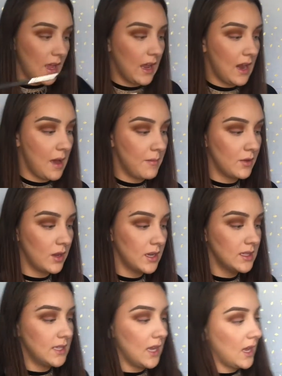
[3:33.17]
and I'm
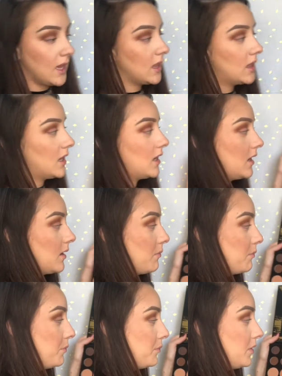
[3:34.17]
gonna take the
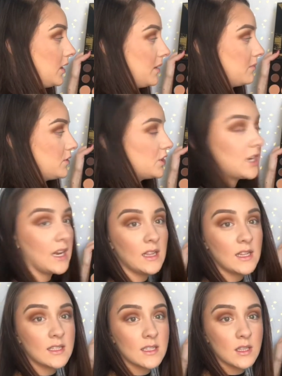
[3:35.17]
plum shade
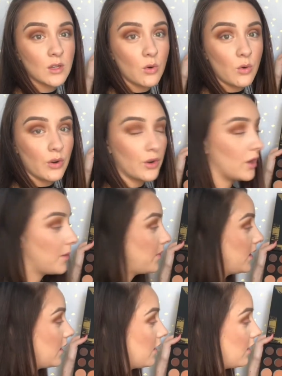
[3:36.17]
that's in the corner up
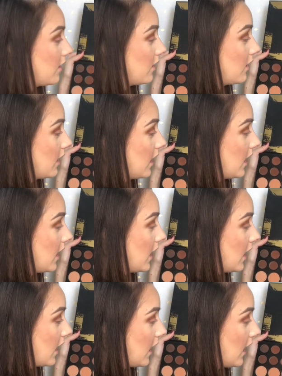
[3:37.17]
here,
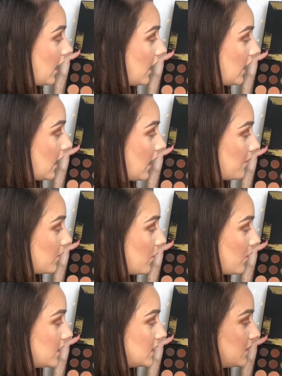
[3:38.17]
and I'm
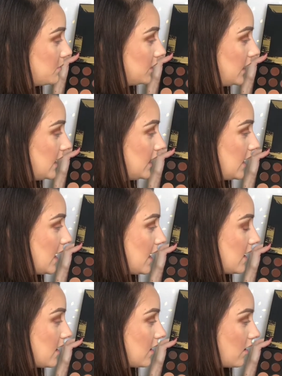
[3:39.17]
going to blend
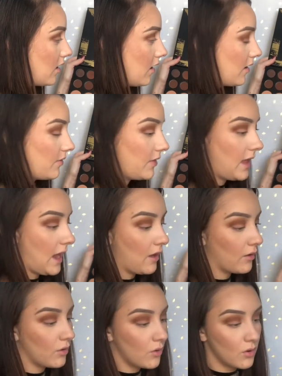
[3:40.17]
that on the
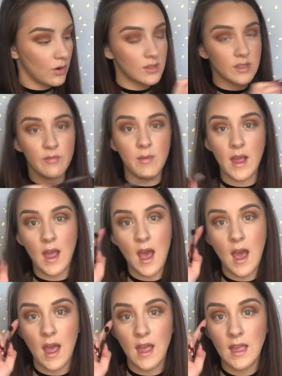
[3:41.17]
outer corners of my
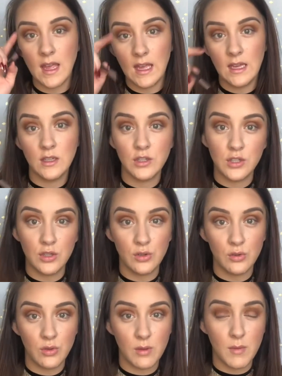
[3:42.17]
eye
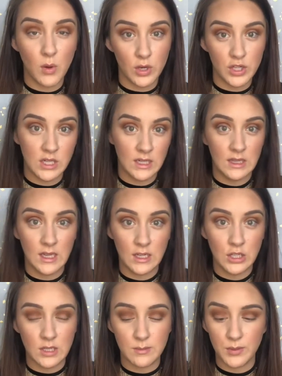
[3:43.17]
into the mocha shade that I
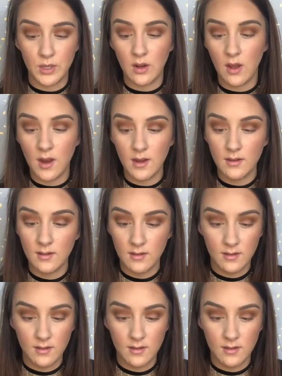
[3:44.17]
just put on.